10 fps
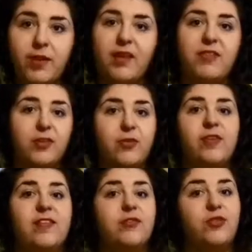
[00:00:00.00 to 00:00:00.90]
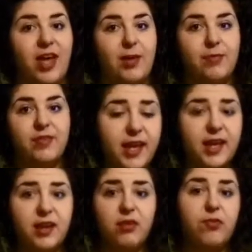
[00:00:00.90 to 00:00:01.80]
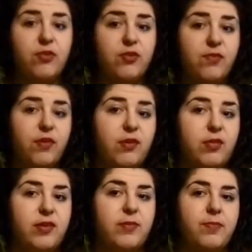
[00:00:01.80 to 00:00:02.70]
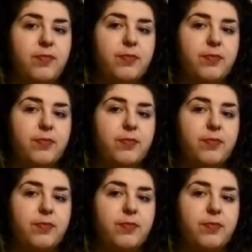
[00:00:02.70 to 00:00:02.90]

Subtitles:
we have the crystal gems. First of all, the